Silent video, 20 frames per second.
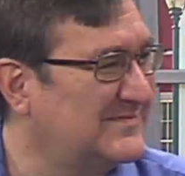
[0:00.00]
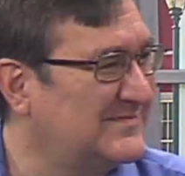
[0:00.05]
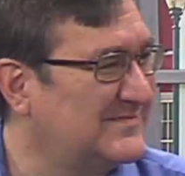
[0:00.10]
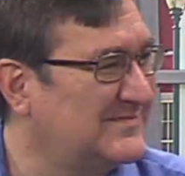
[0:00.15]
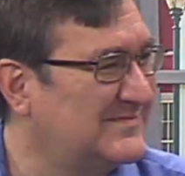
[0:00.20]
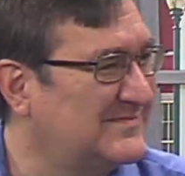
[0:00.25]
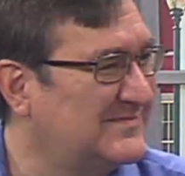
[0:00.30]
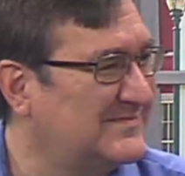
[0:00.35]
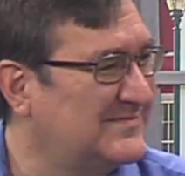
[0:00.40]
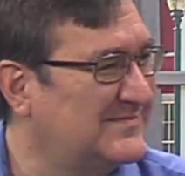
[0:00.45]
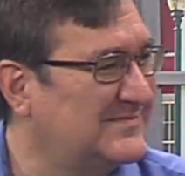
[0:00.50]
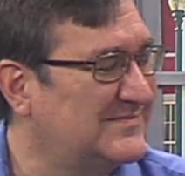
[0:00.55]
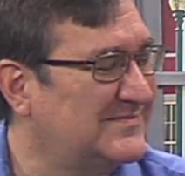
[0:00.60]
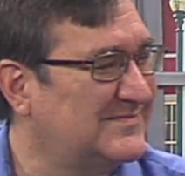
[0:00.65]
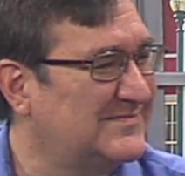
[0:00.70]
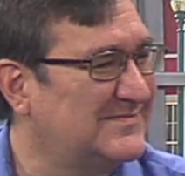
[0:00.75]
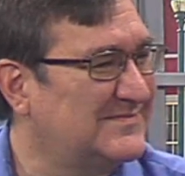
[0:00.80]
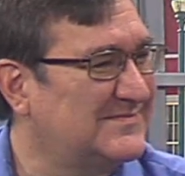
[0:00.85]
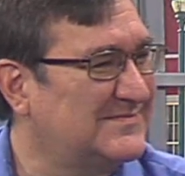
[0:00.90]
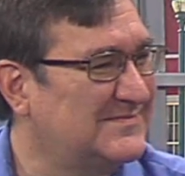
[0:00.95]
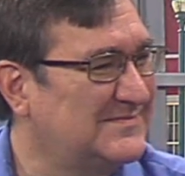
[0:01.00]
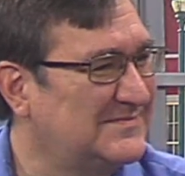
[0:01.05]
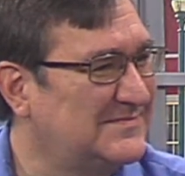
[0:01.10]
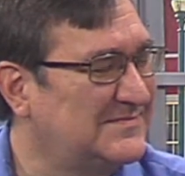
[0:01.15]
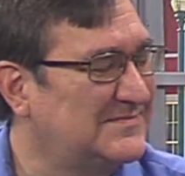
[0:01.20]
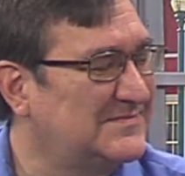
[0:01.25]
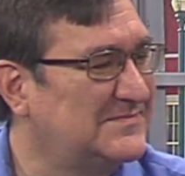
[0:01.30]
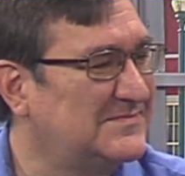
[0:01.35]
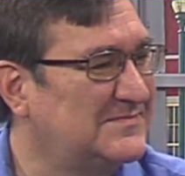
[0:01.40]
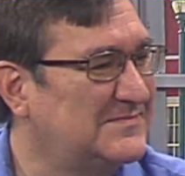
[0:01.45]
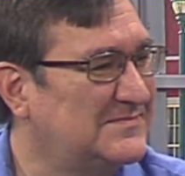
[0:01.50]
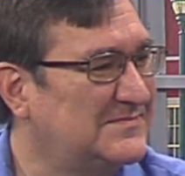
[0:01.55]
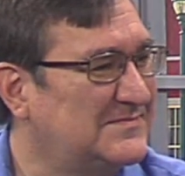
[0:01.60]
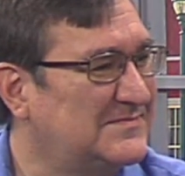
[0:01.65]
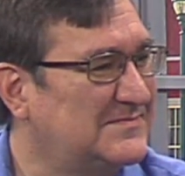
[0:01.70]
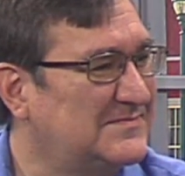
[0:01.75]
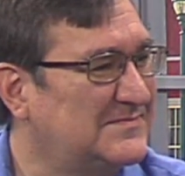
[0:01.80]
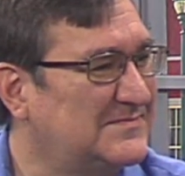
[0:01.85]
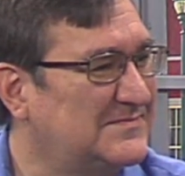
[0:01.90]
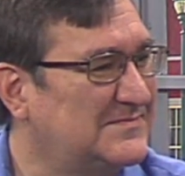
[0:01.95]

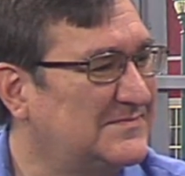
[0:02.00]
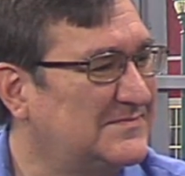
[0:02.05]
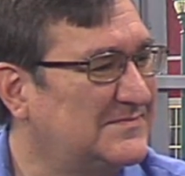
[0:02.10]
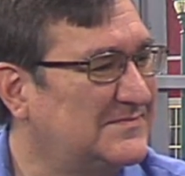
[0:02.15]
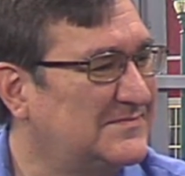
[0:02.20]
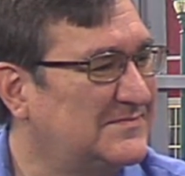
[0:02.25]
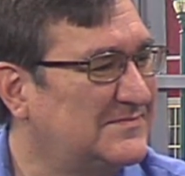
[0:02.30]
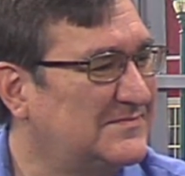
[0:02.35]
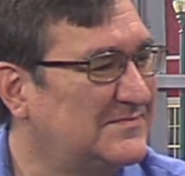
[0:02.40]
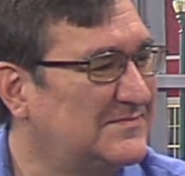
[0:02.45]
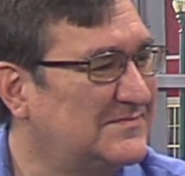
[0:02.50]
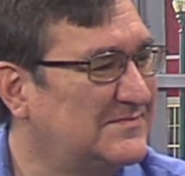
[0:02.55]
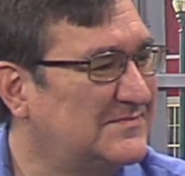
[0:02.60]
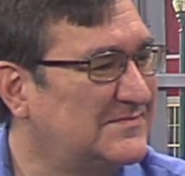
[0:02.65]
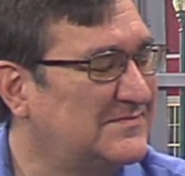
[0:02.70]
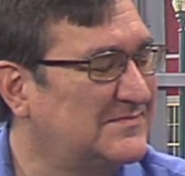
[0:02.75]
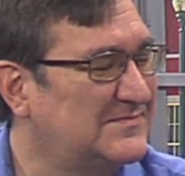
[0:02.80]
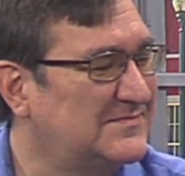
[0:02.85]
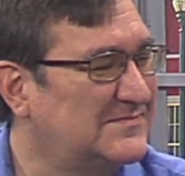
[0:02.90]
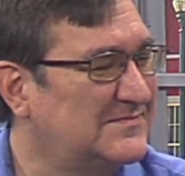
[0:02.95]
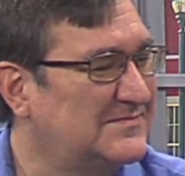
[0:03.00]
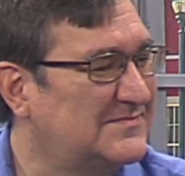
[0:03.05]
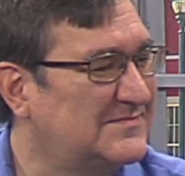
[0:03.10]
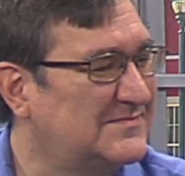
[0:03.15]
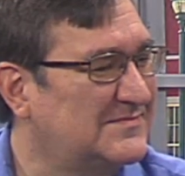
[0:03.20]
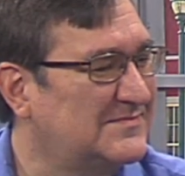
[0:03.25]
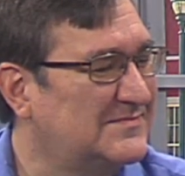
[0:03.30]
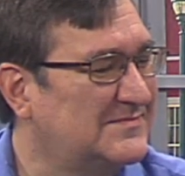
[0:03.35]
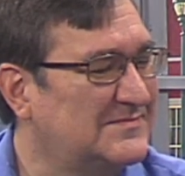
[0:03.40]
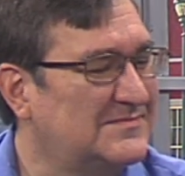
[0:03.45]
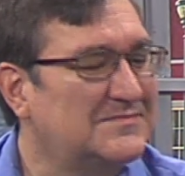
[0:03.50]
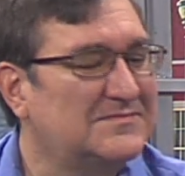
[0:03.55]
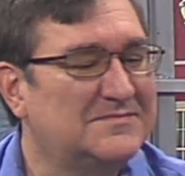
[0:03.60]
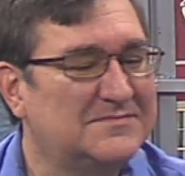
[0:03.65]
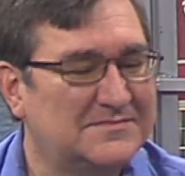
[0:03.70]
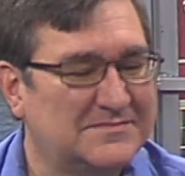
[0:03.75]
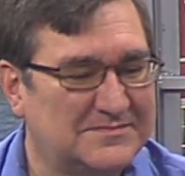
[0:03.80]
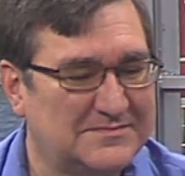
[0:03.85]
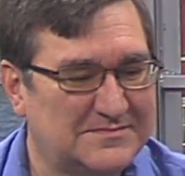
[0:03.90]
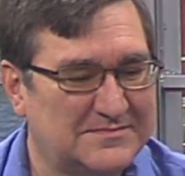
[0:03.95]

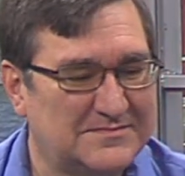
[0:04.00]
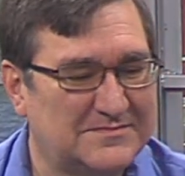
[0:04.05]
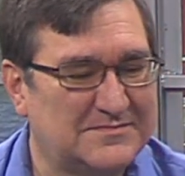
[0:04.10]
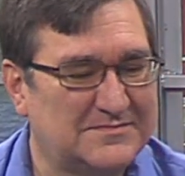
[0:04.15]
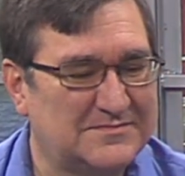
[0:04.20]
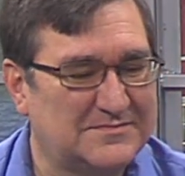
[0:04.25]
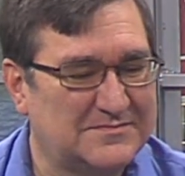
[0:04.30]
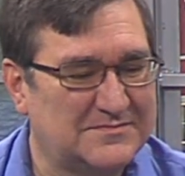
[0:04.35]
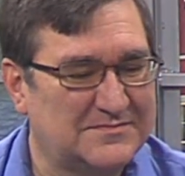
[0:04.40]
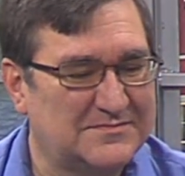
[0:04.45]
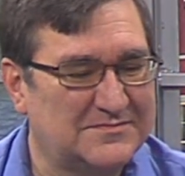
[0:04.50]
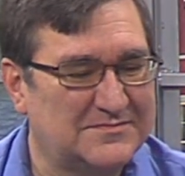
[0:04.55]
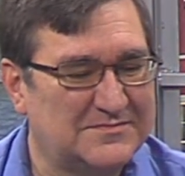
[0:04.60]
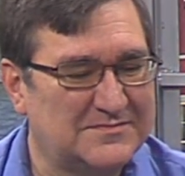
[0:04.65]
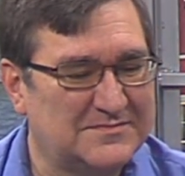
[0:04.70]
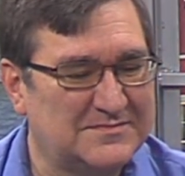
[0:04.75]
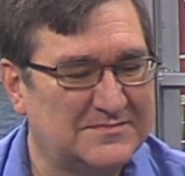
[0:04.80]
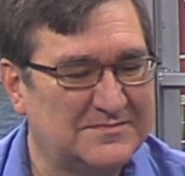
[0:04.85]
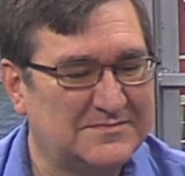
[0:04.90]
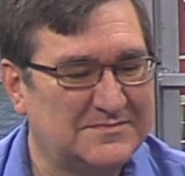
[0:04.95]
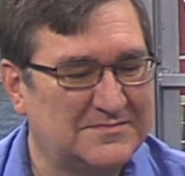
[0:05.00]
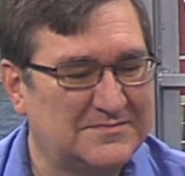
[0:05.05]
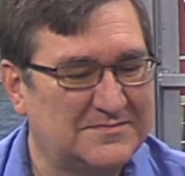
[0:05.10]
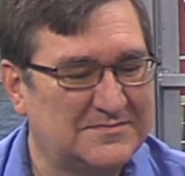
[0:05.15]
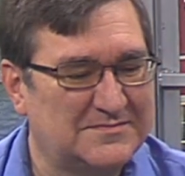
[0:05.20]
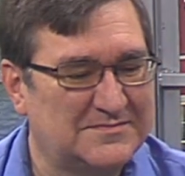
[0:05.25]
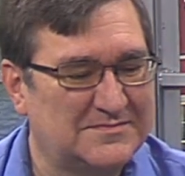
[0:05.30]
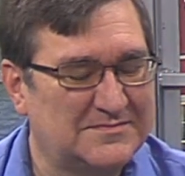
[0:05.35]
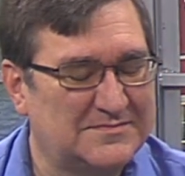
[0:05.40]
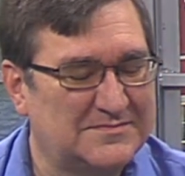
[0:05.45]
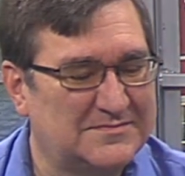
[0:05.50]
The person shown says nothing.